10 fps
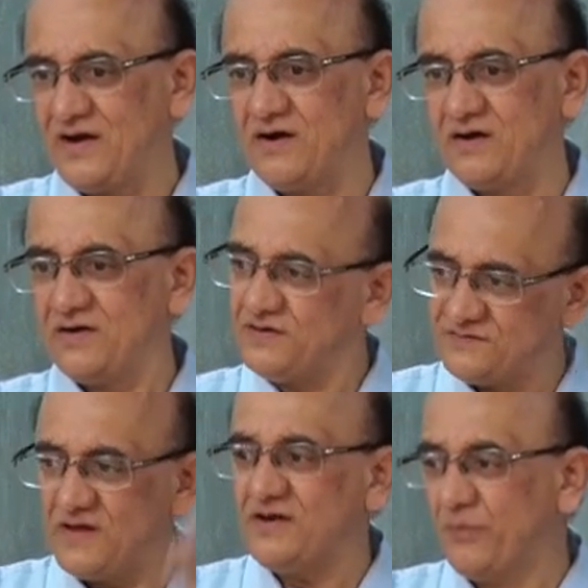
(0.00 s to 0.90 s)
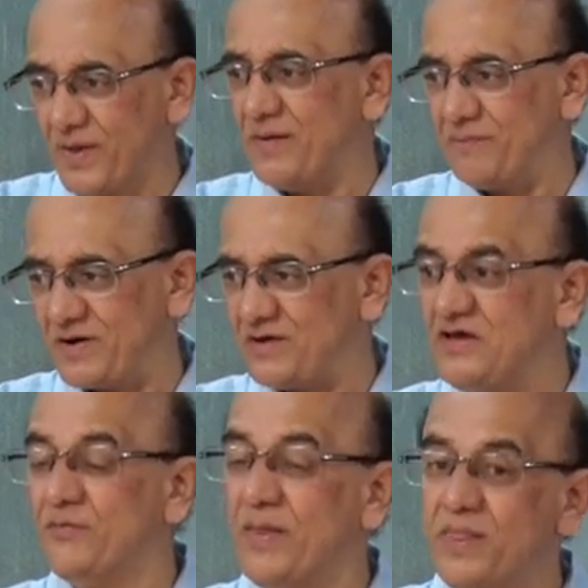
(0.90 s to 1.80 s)
Uh, it is an even number.
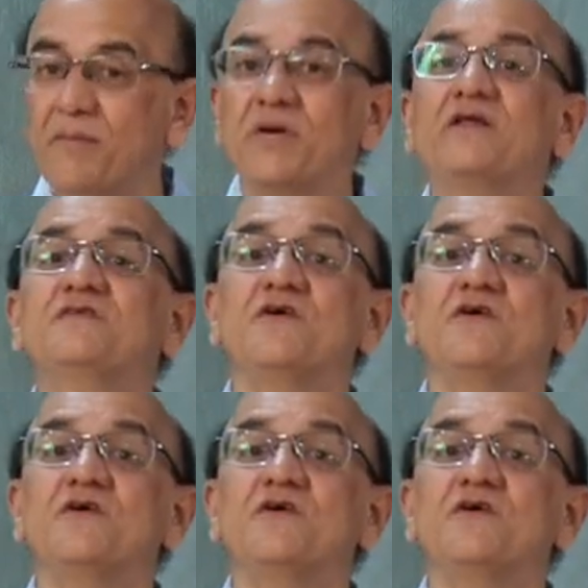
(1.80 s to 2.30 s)
Even number is